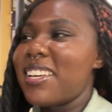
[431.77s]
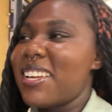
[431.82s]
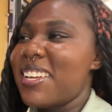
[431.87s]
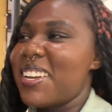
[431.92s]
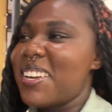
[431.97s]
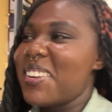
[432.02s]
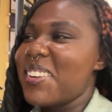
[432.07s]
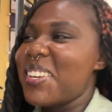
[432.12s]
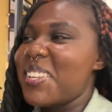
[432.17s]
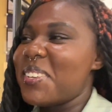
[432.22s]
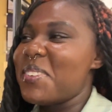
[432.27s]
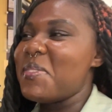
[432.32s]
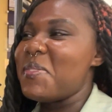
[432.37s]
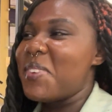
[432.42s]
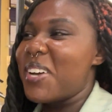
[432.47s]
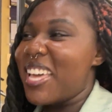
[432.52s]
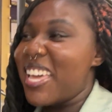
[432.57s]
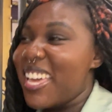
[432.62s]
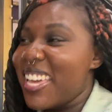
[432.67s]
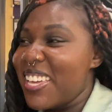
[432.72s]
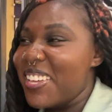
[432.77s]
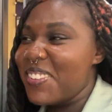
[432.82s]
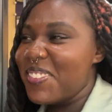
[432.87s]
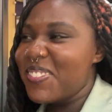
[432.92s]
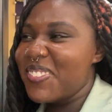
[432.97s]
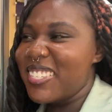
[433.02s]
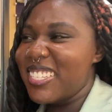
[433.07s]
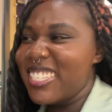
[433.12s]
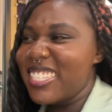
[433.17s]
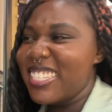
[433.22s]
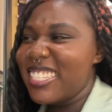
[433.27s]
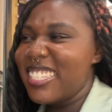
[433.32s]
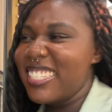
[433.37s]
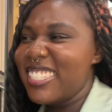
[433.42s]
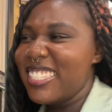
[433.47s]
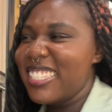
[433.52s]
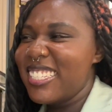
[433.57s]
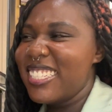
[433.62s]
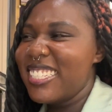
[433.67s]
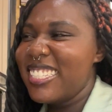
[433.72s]
Are you gonna play?
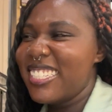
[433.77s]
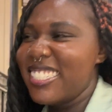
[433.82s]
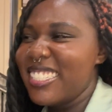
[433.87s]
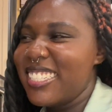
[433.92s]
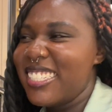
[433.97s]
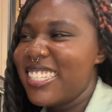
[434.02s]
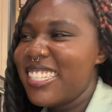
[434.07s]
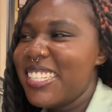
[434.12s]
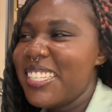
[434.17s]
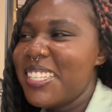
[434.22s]
Yeah.